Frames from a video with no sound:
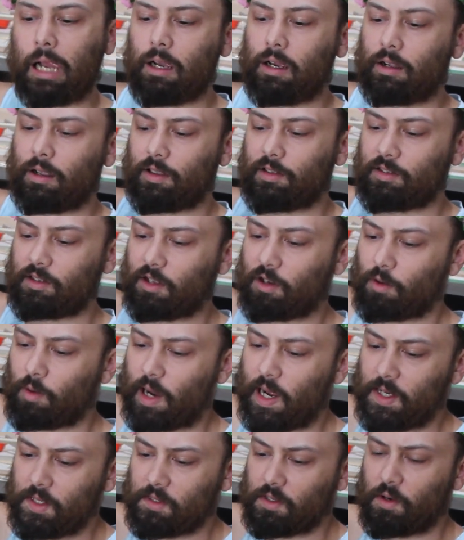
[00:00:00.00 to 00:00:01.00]
because the
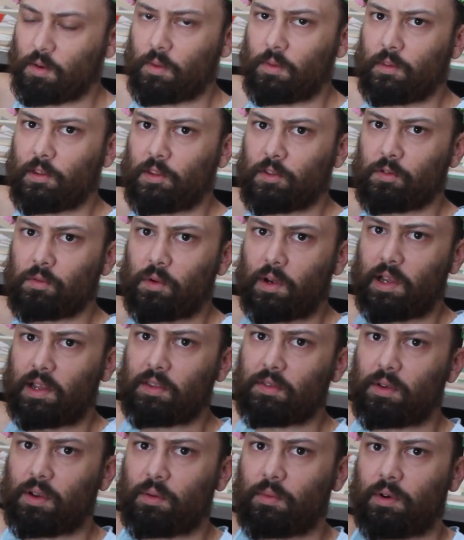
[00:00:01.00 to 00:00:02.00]
crack's going this way,
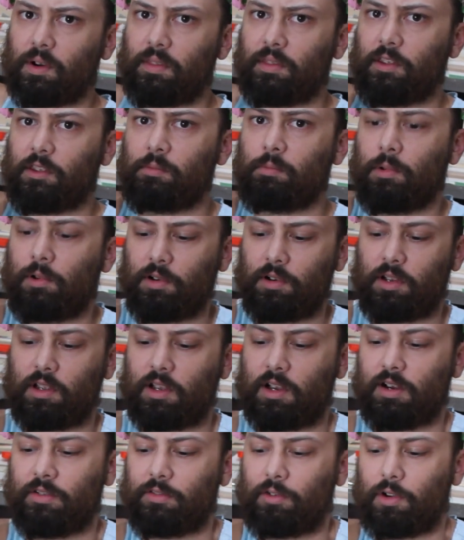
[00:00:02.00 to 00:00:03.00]
so I want this board to
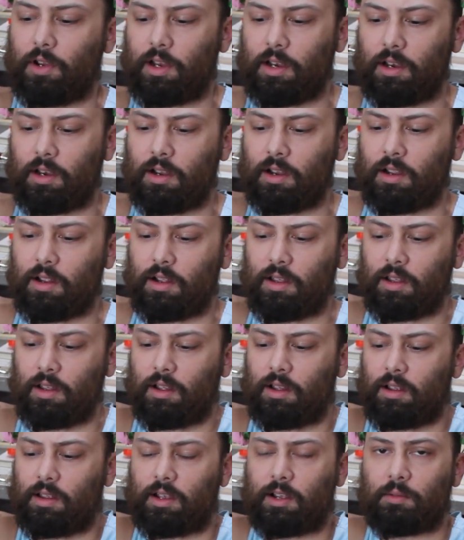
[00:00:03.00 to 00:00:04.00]
cover it.
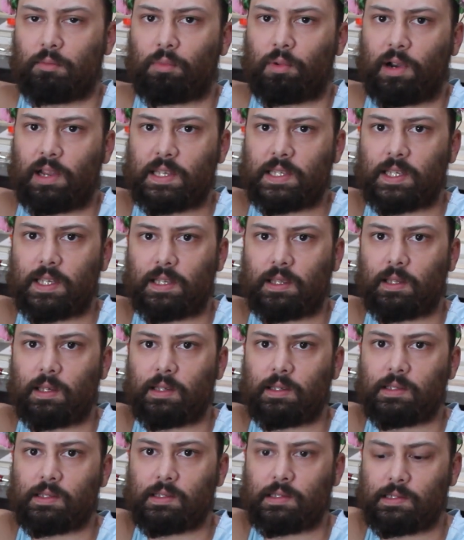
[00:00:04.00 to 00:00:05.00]
Make a brace like
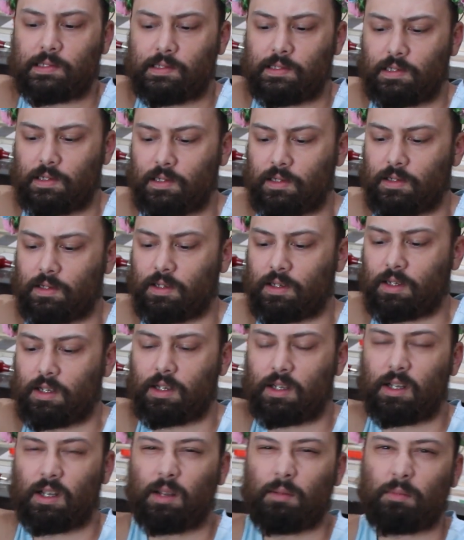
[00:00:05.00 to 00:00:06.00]
this.
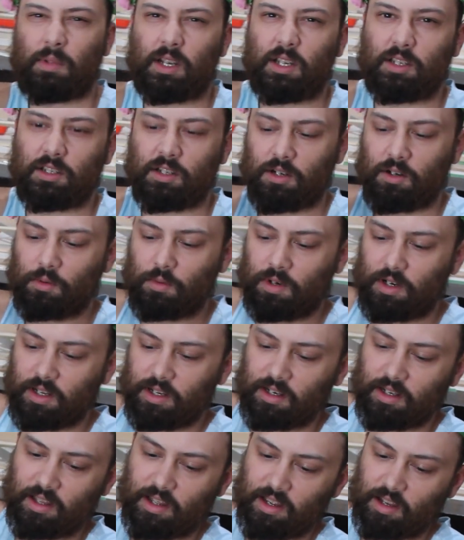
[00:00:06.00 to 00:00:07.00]
But I don't
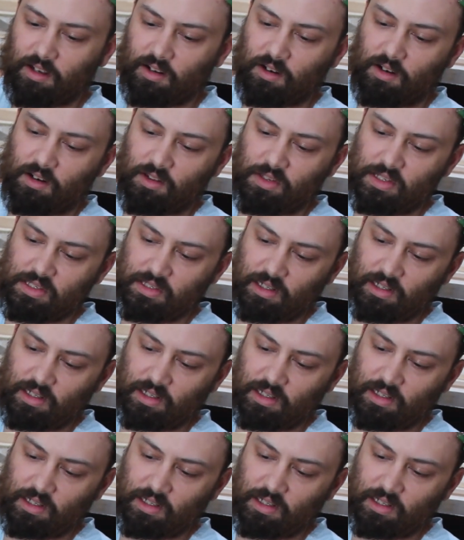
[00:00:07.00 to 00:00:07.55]
want all these